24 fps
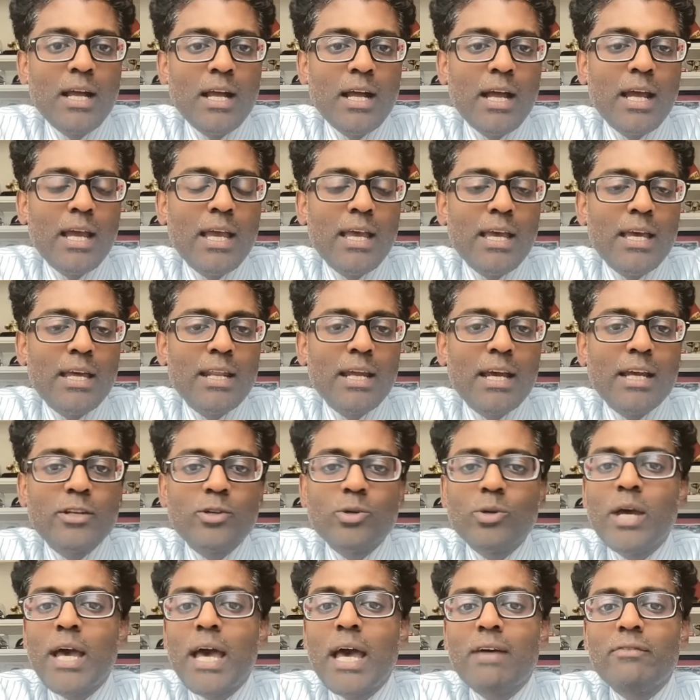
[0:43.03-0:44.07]
And I
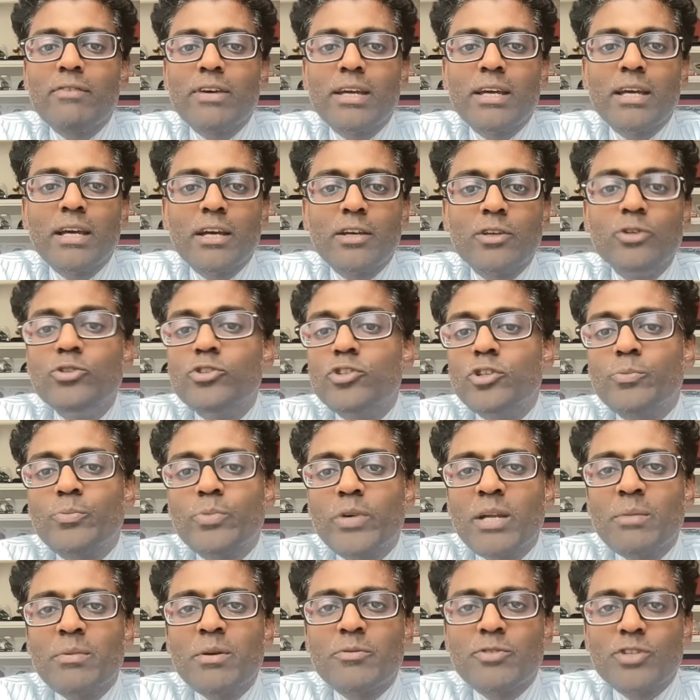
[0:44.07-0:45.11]
do have a uh, YouTube
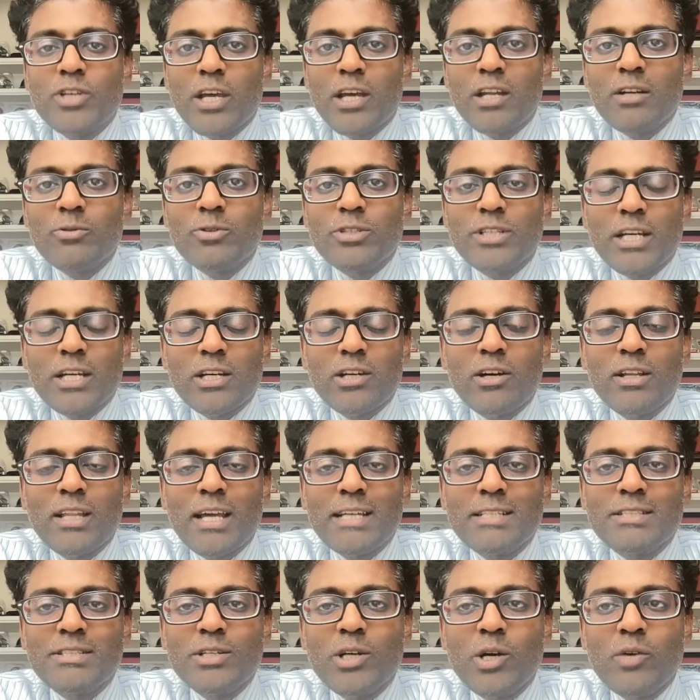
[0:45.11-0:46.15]
premium channel, which I call
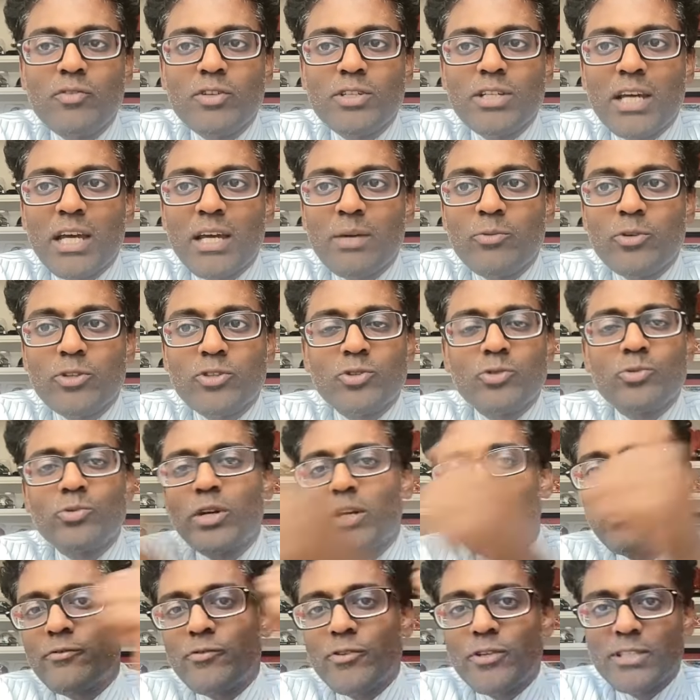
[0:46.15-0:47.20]
IC Overtime, which will
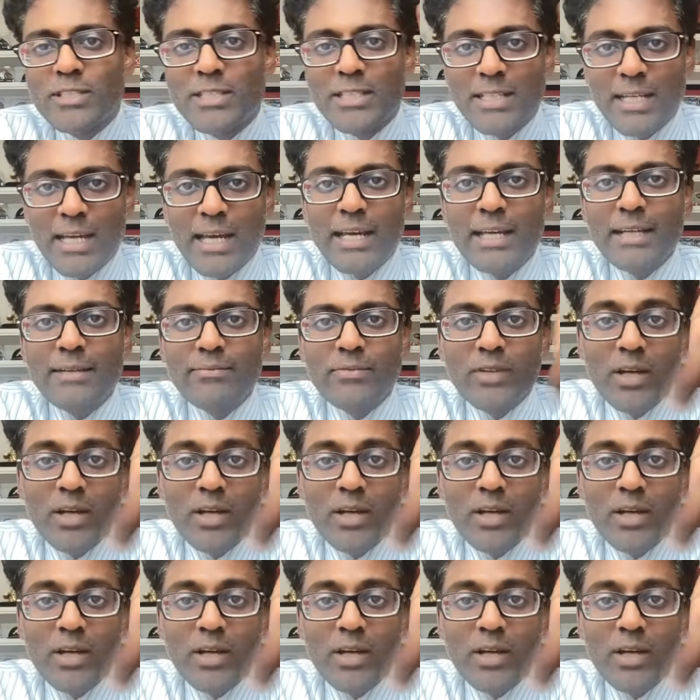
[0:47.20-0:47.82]
run for tonight.